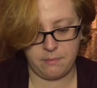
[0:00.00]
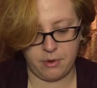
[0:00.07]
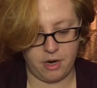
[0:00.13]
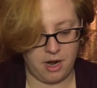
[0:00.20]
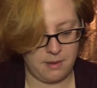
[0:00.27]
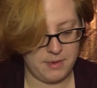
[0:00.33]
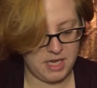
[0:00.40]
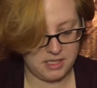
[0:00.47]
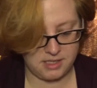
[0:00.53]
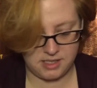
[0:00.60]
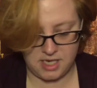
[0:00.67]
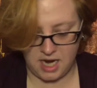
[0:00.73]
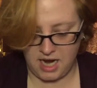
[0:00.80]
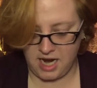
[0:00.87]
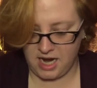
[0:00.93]

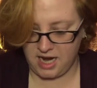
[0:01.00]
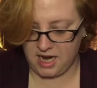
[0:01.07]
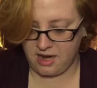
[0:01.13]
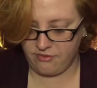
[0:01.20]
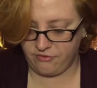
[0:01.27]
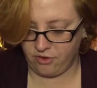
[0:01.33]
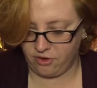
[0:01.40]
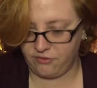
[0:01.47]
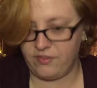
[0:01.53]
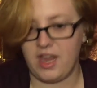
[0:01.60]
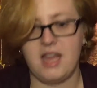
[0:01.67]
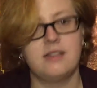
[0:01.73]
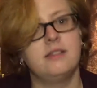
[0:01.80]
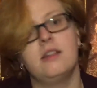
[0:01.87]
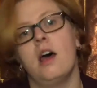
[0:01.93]
promised a full
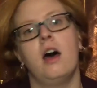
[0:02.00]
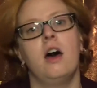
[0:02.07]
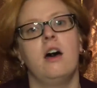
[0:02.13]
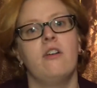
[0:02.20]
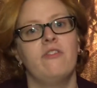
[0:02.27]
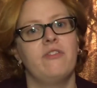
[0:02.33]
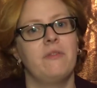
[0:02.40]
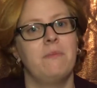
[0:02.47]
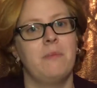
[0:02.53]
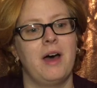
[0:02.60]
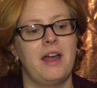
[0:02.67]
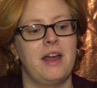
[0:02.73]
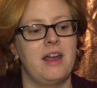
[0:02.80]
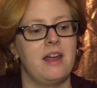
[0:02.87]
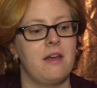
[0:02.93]
face of
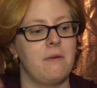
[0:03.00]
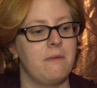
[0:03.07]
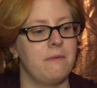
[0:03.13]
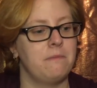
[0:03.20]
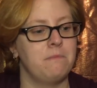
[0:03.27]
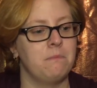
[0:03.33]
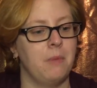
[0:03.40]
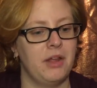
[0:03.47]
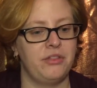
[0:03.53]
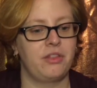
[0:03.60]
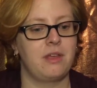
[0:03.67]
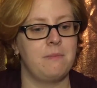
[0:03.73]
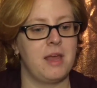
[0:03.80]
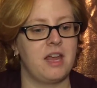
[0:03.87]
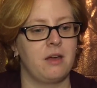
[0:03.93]
my
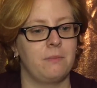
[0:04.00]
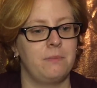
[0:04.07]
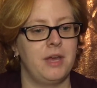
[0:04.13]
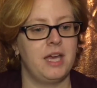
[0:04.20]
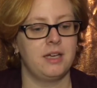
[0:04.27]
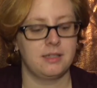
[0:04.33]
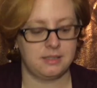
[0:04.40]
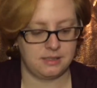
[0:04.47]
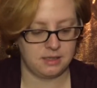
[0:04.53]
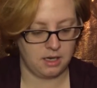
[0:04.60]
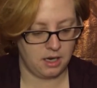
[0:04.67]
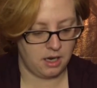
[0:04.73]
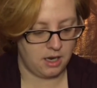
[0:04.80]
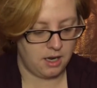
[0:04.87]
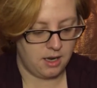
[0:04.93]
monthly makeup picks,
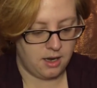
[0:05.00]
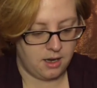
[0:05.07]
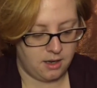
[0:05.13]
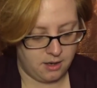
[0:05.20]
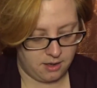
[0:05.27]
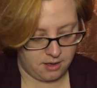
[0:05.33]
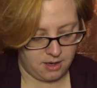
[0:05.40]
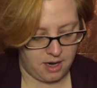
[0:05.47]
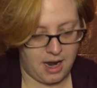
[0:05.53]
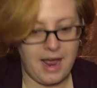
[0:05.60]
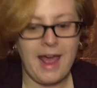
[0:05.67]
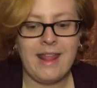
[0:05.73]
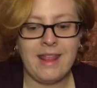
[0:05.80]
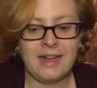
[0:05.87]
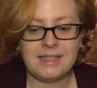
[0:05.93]

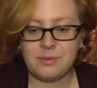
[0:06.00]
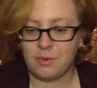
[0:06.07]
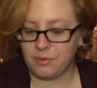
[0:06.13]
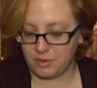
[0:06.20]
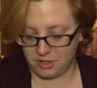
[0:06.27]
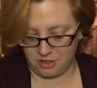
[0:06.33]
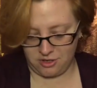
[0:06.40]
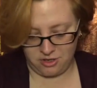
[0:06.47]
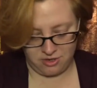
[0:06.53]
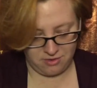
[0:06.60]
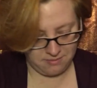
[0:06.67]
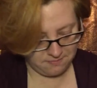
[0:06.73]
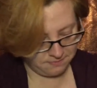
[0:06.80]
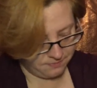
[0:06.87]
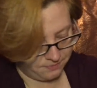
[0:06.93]
and that's what we're gonna
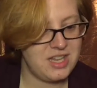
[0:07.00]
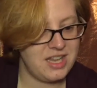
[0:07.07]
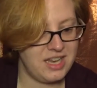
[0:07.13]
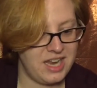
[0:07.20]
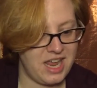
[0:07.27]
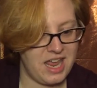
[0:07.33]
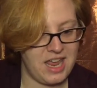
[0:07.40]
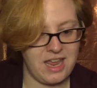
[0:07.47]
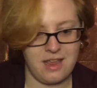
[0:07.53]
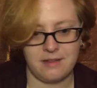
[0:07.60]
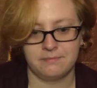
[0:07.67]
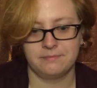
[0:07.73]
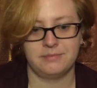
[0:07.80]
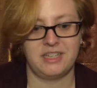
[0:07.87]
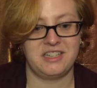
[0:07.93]
do today.
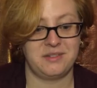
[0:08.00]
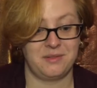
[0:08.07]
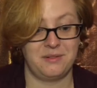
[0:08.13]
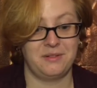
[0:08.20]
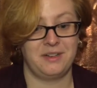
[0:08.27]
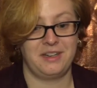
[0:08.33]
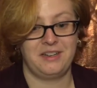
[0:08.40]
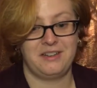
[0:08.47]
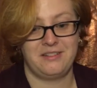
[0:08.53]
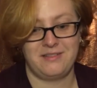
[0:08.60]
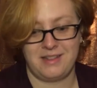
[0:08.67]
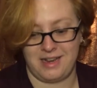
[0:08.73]
That's what we're gonna do